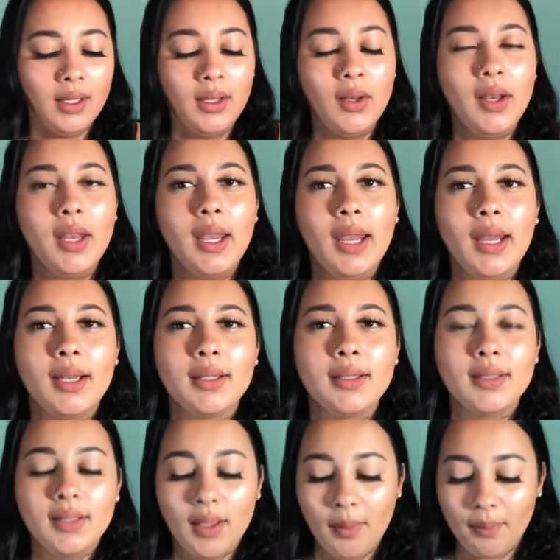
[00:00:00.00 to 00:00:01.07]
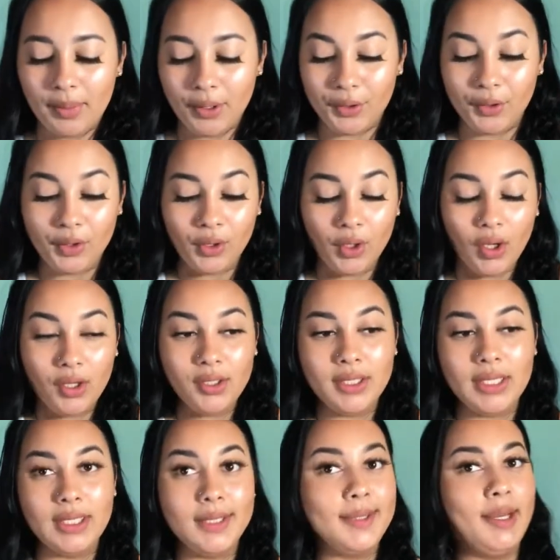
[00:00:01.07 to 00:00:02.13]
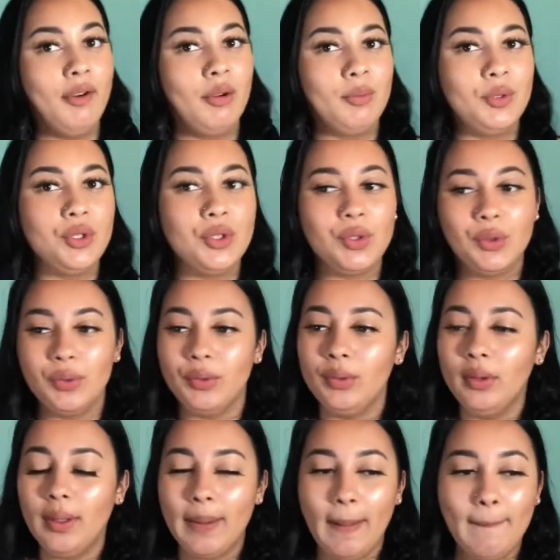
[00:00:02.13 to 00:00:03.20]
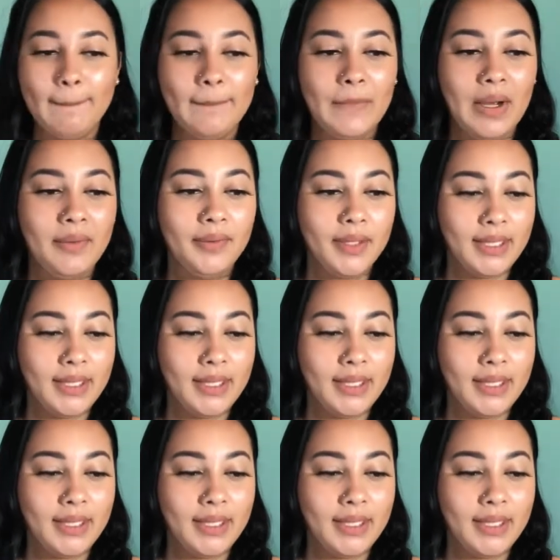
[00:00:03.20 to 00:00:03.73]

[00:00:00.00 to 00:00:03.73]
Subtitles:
NYX Butter Gloss in Tiramisu. But for